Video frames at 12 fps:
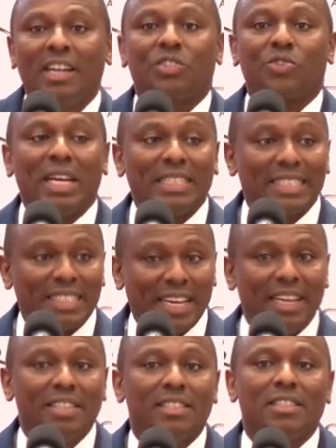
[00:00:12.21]

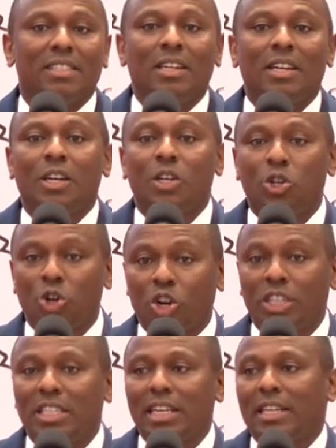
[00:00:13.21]
transcends
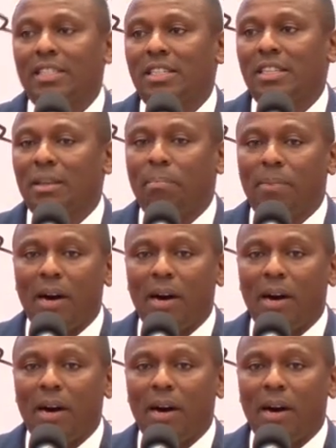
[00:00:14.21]
not just